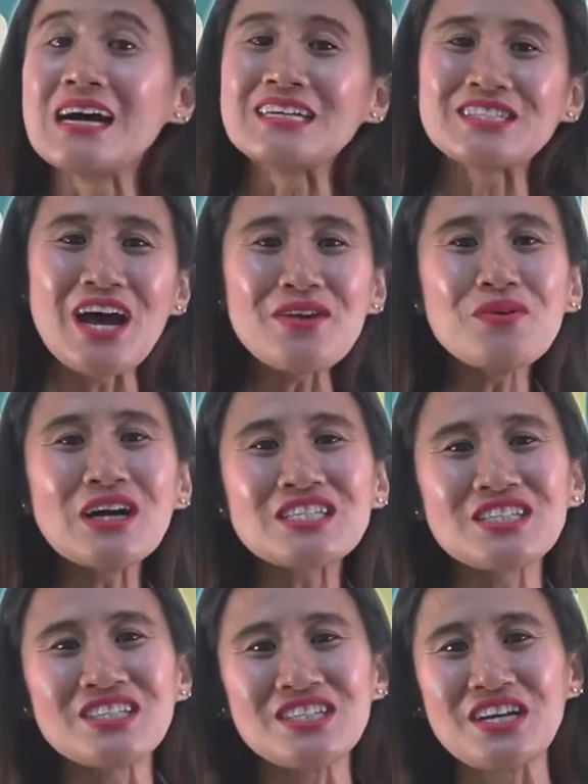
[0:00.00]
As I watch
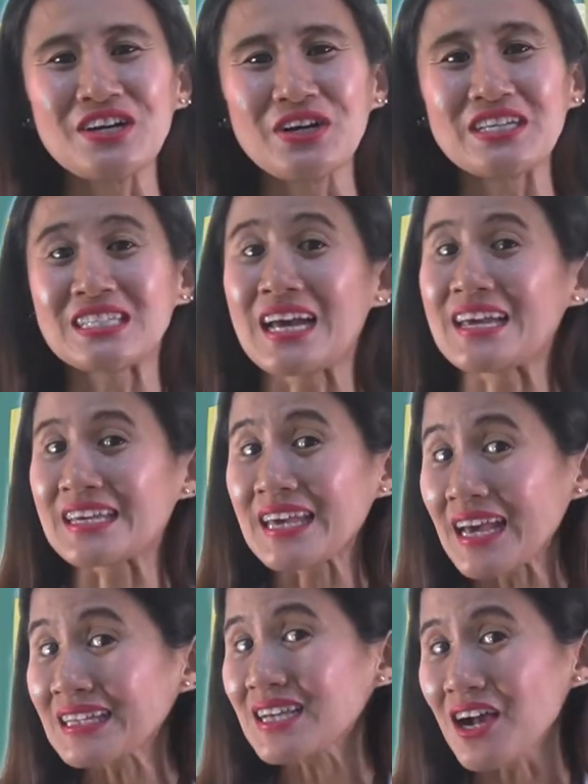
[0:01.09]
the series, I
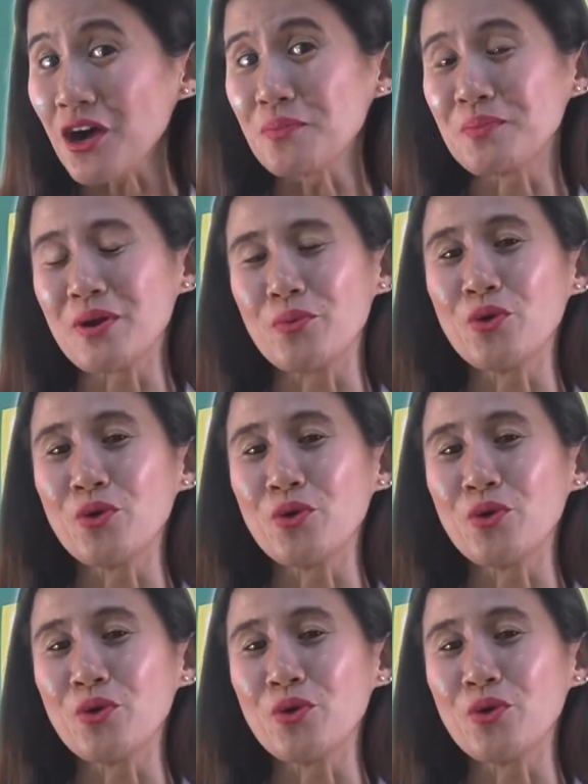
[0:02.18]
can't help but